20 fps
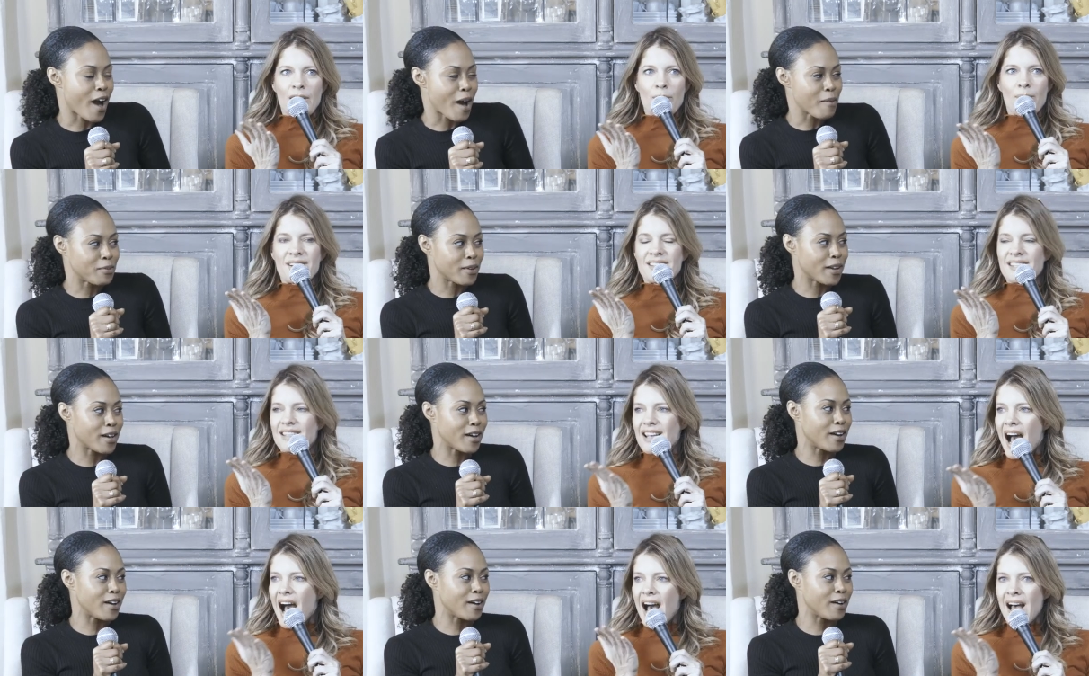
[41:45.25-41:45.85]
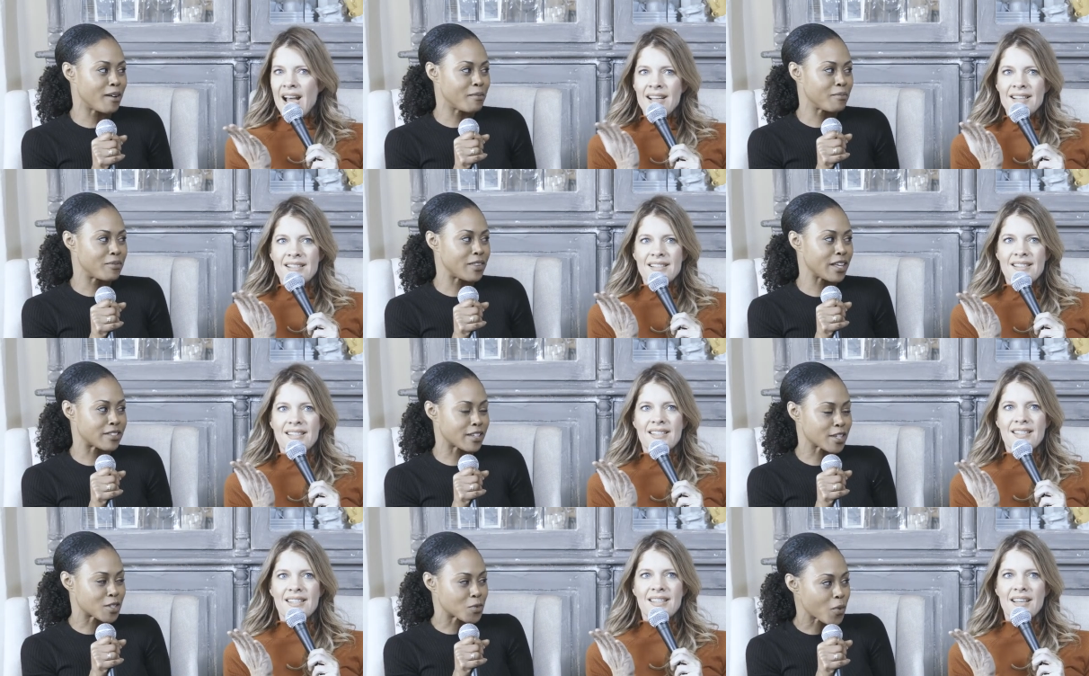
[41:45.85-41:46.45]
Speaker 1: he was nuts. This
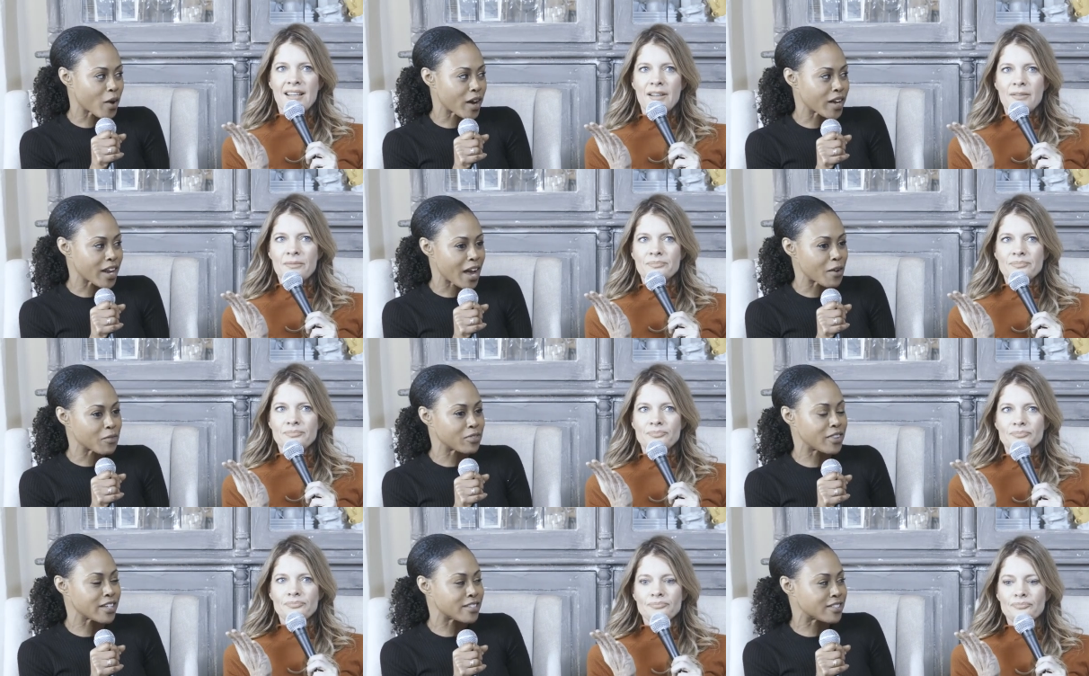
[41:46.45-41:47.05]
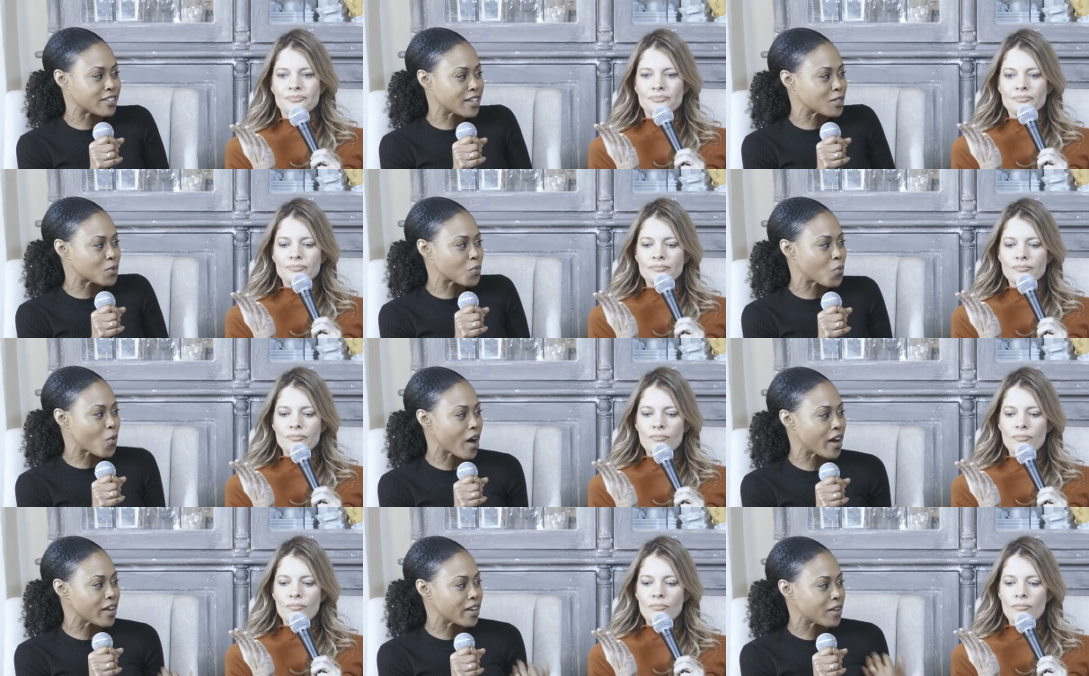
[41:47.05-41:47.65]
is what this is
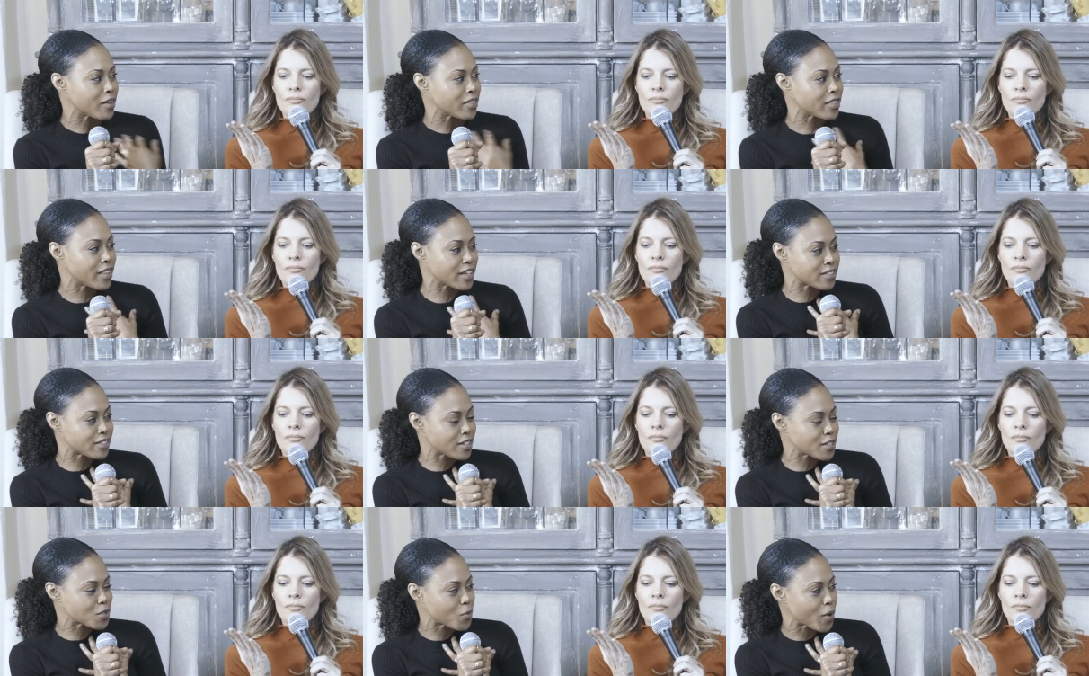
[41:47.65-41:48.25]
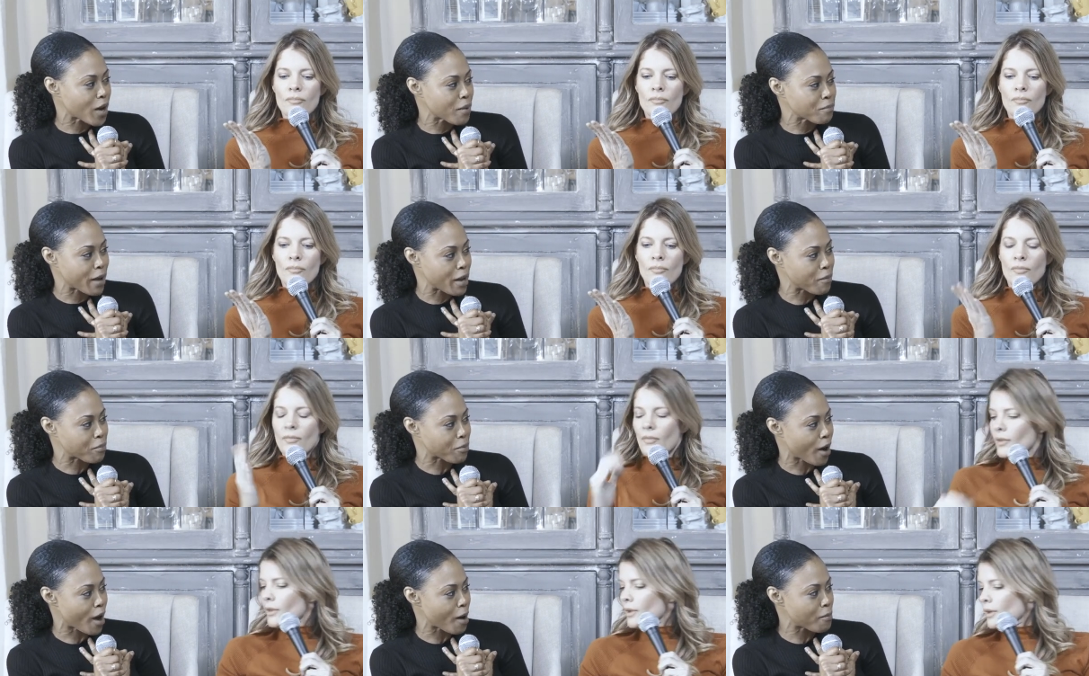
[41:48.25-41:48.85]
what this is what my
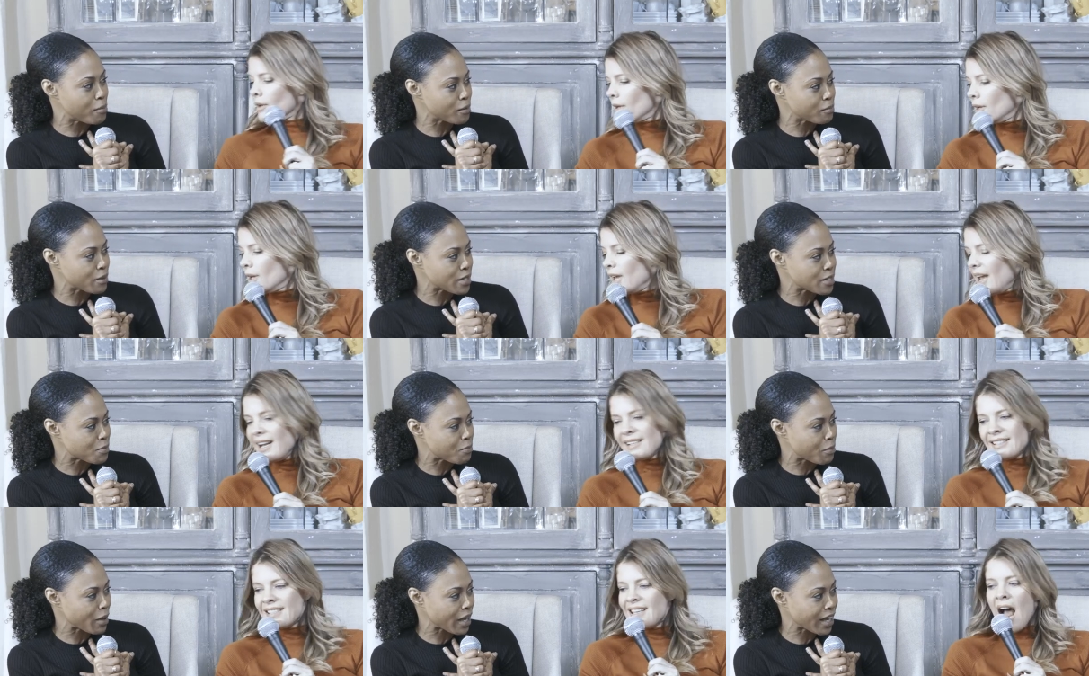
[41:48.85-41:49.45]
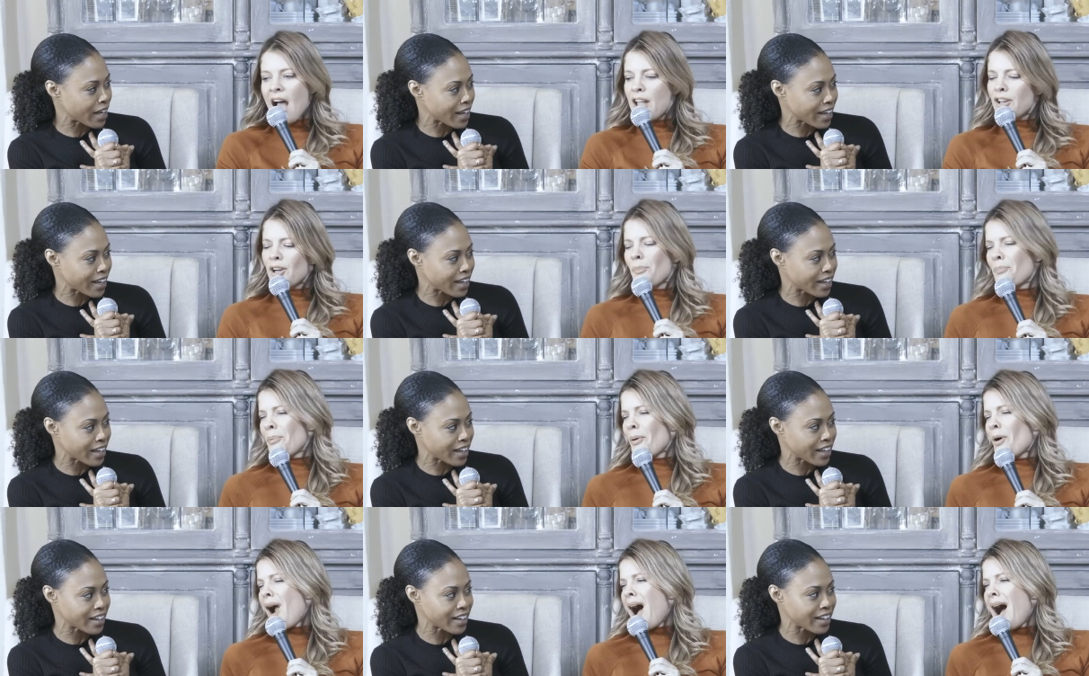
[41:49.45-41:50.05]
problem has it's been. not your
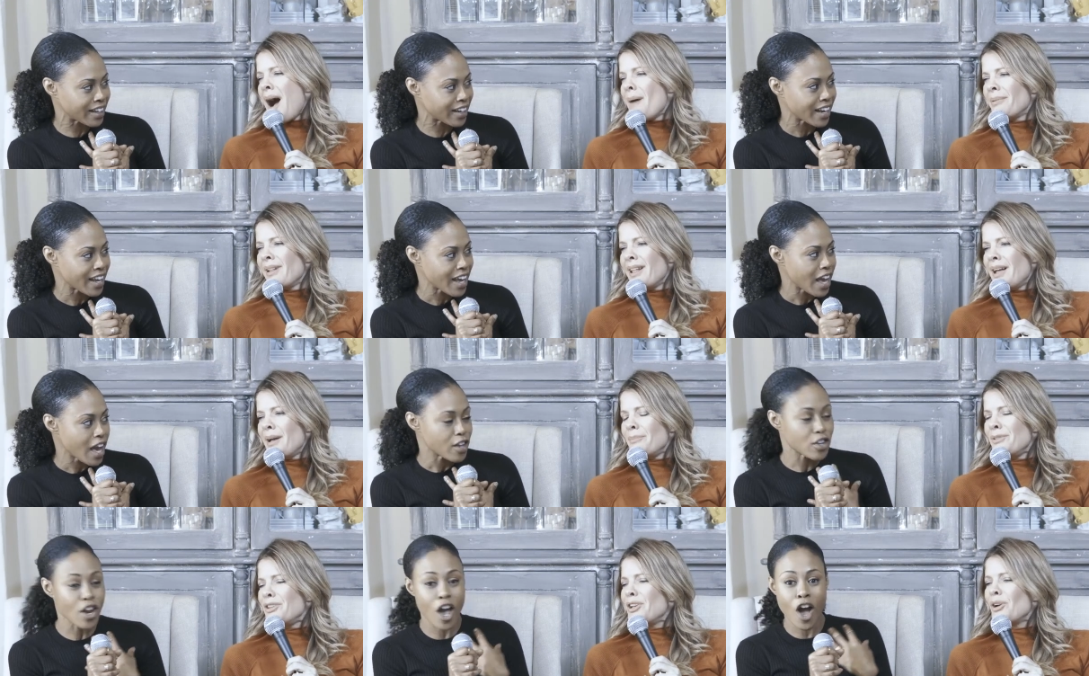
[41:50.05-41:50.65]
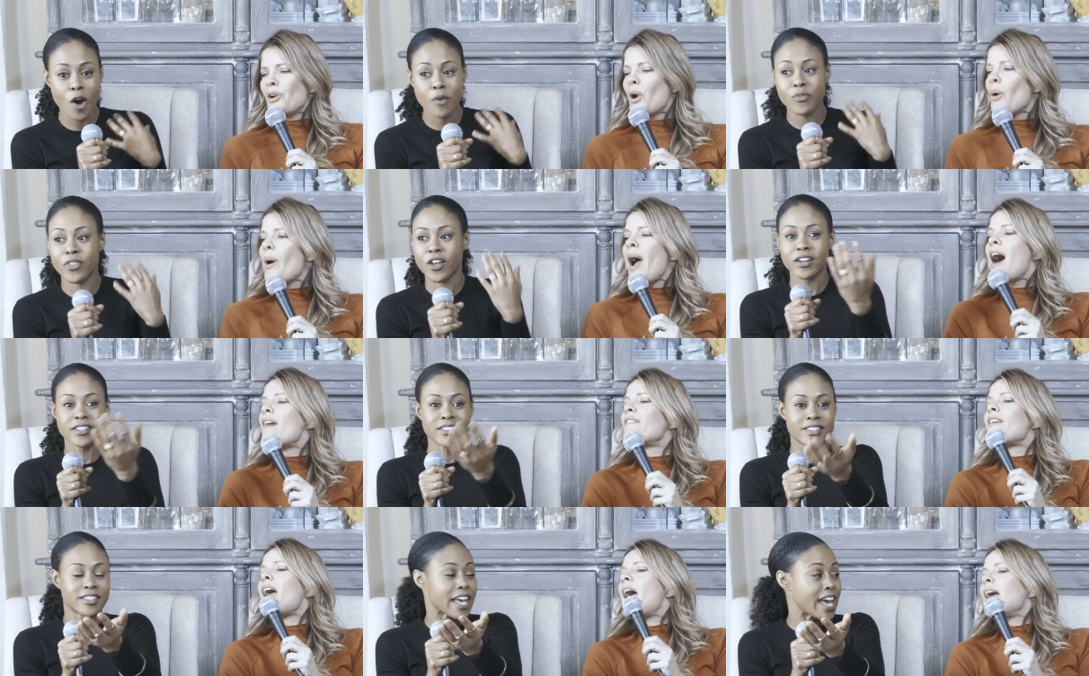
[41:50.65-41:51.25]
problem. No, you don't
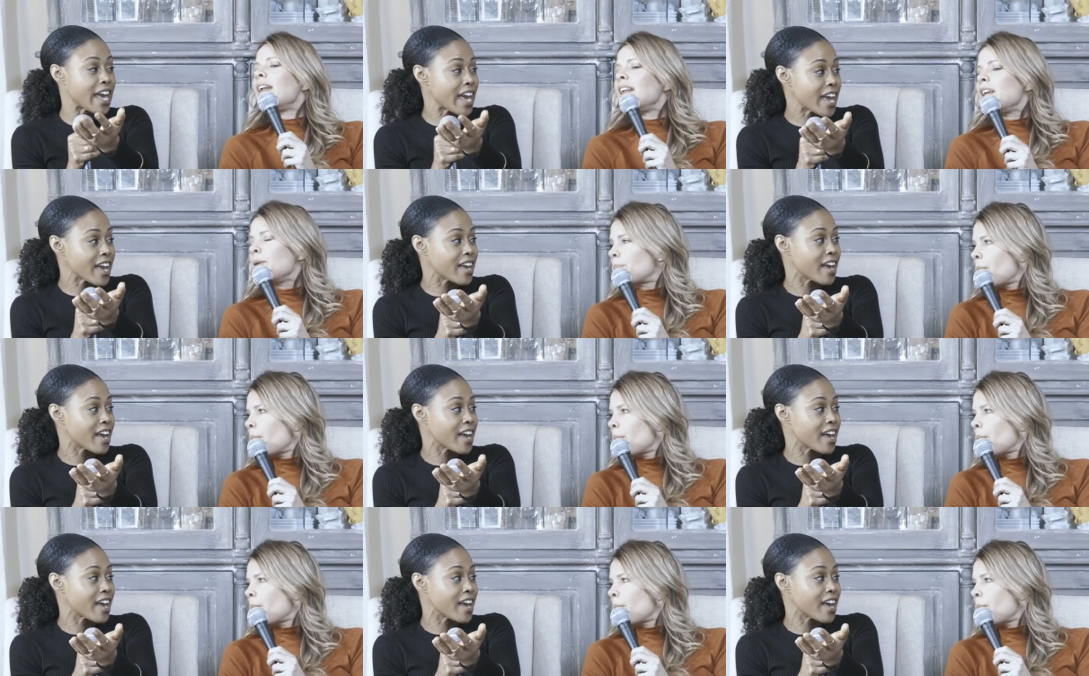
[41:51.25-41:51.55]
have any